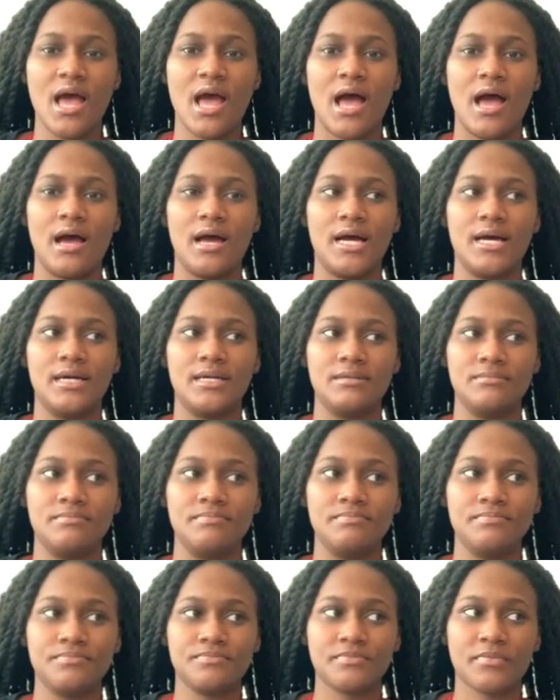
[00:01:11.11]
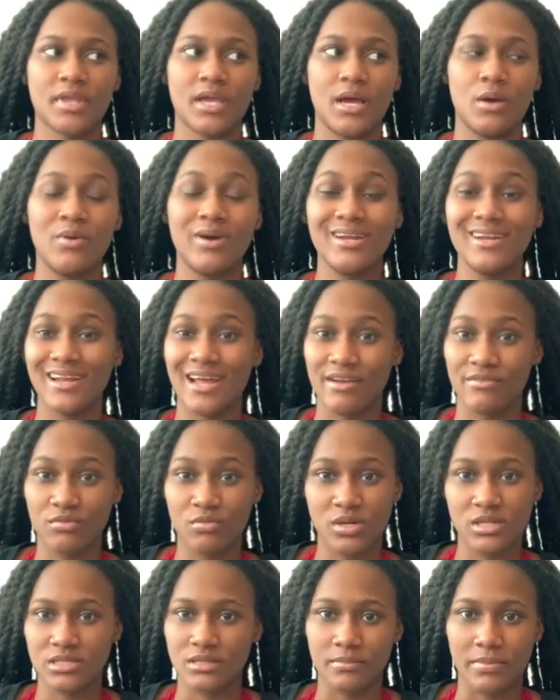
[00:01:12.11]
Um, I wanted
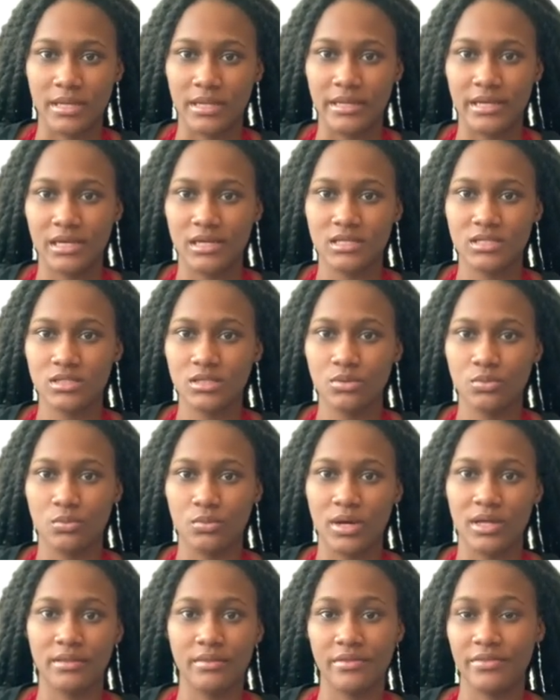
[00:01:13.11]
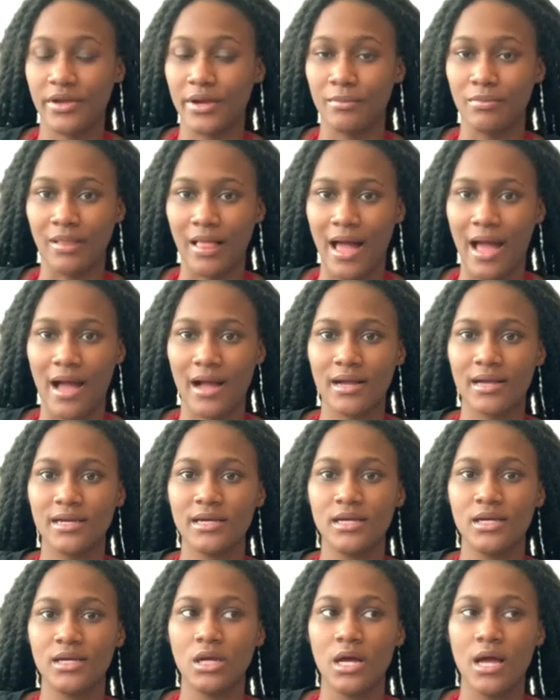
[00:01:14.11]
everyone's opinion, whether they're black,
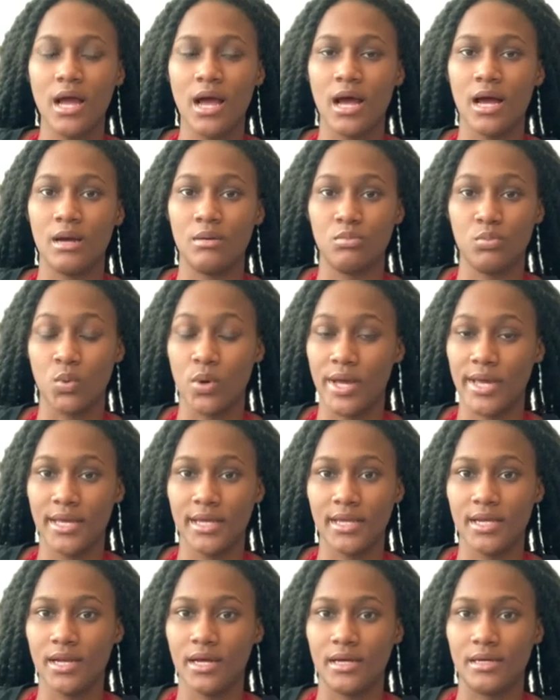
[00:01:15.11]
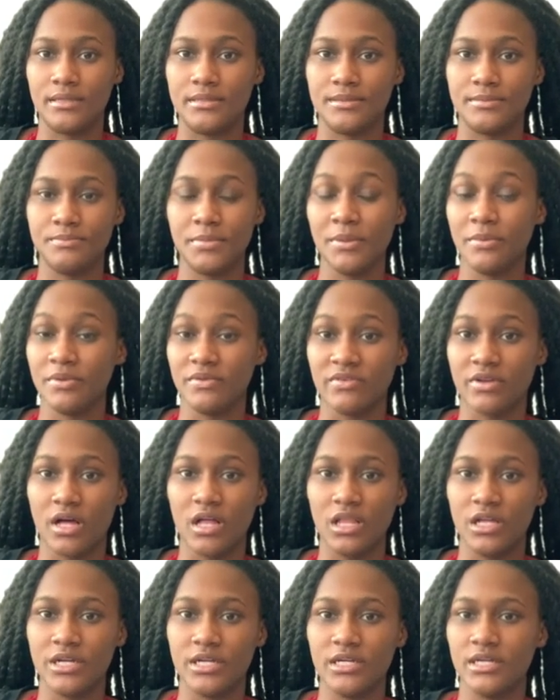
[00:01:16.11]
um, white, um, people of
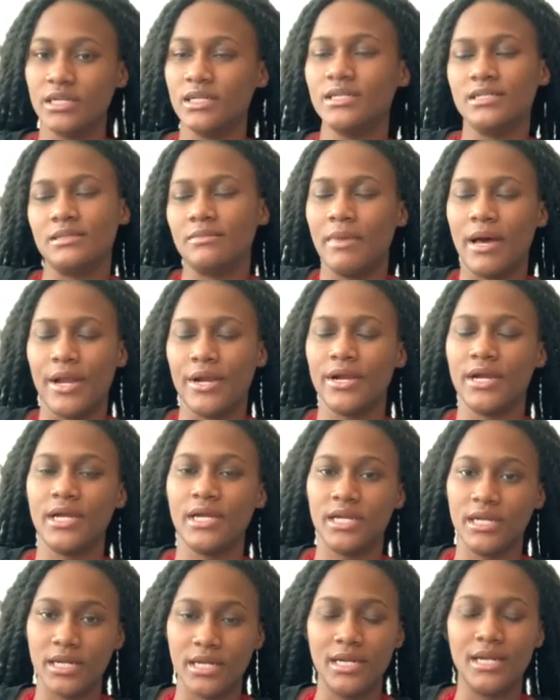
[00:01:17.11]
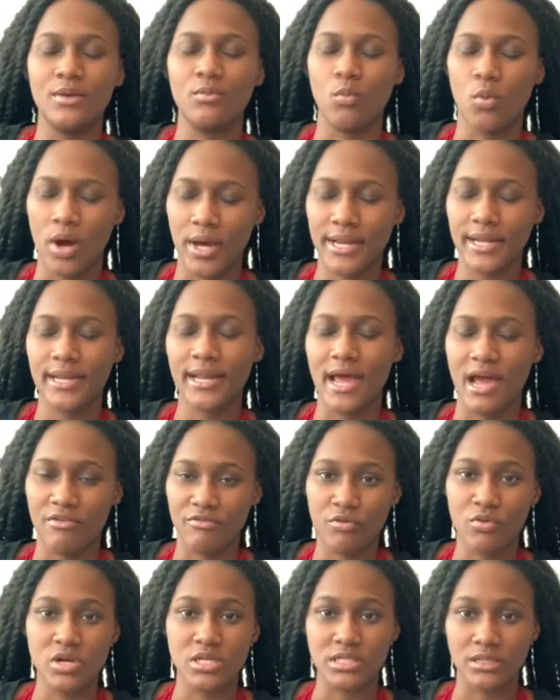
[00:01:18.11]
color, it doesn't matter. I wanted
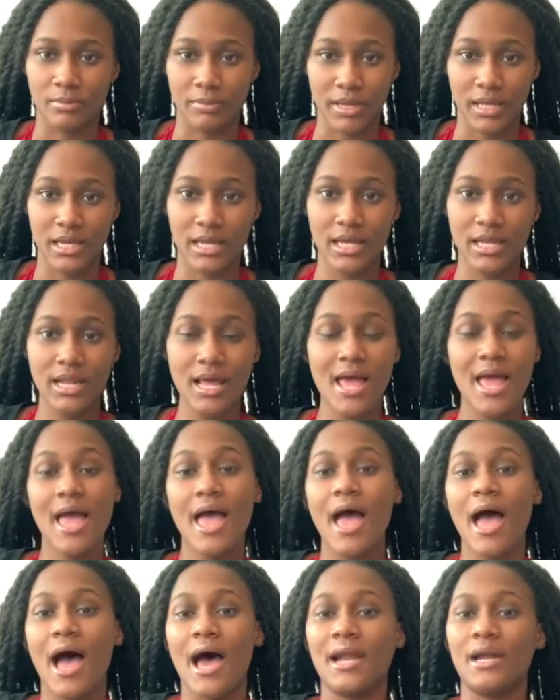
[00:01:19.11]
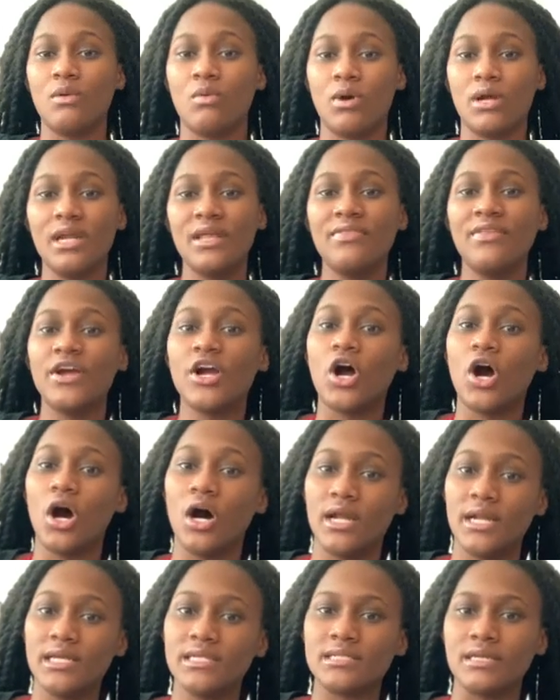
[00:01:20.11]
everyone's opinion and I wanted their
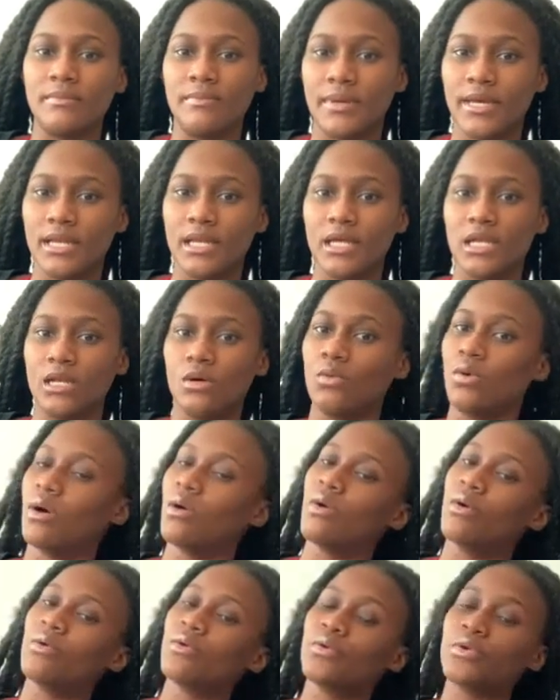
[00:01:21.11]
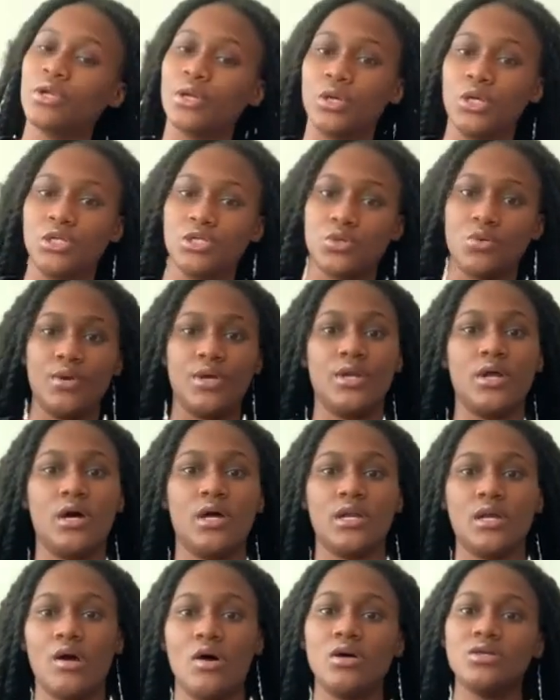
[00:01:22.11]
honest opinion of what is going on.
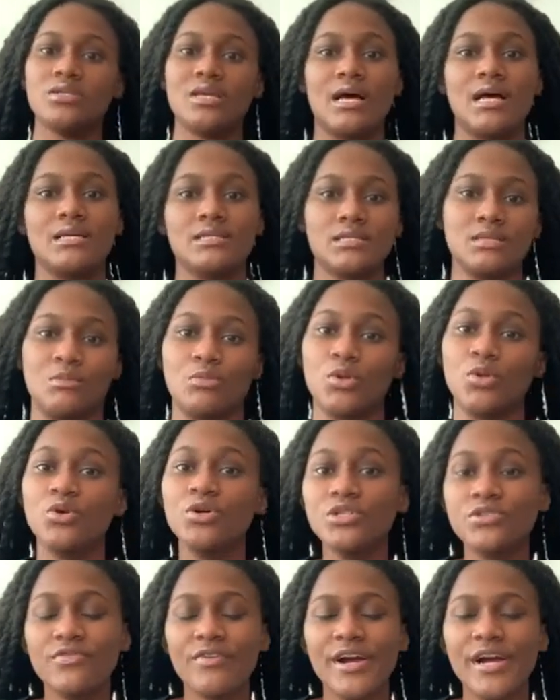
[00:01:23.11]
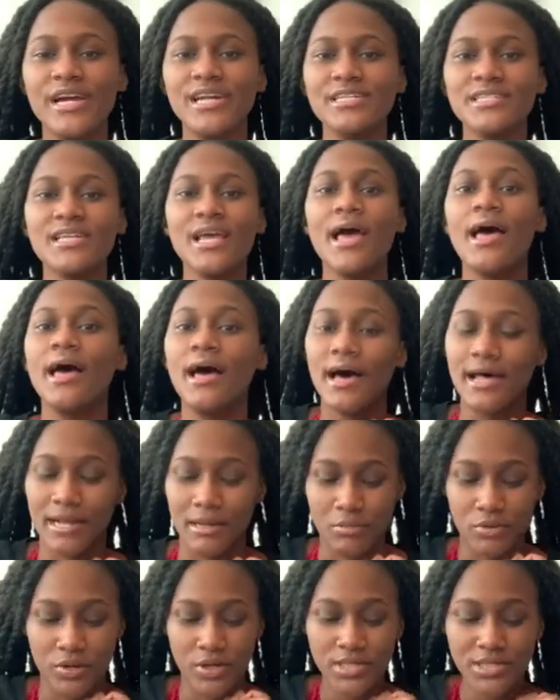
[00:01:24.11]
I also asked some close friends and
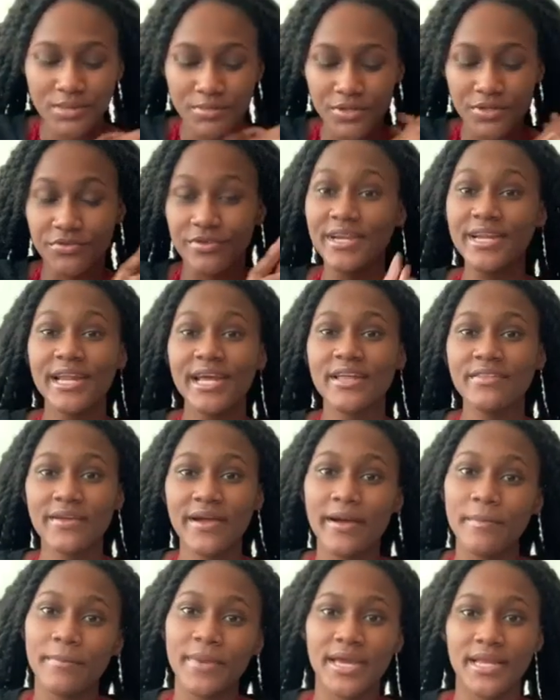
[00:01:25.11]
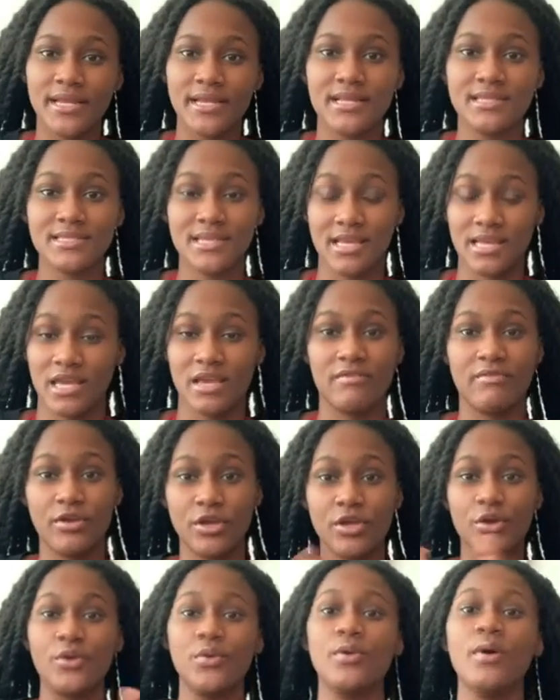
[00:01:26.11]
I'm going to be reading their opinions and giving
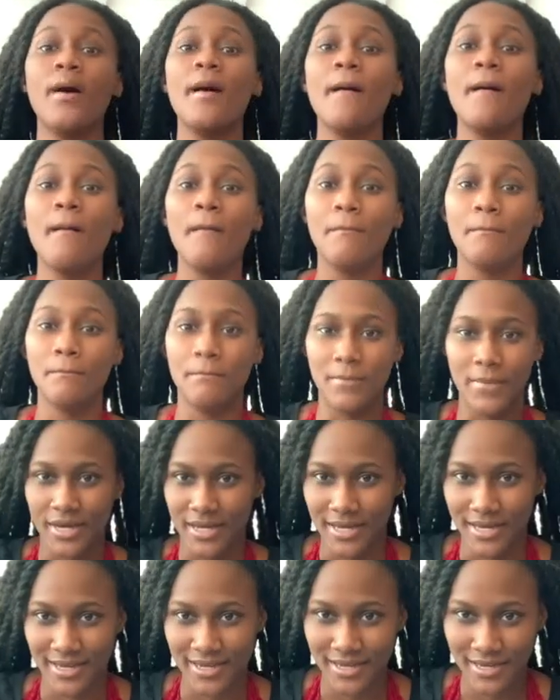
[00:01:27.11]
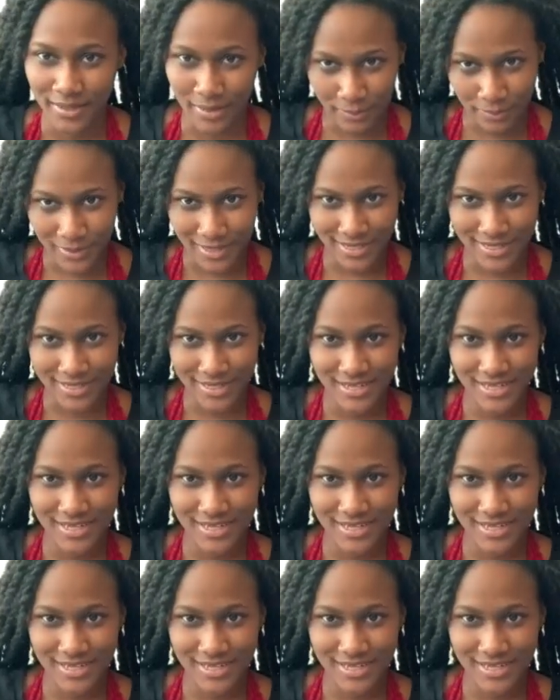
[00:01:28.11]
you my opinion.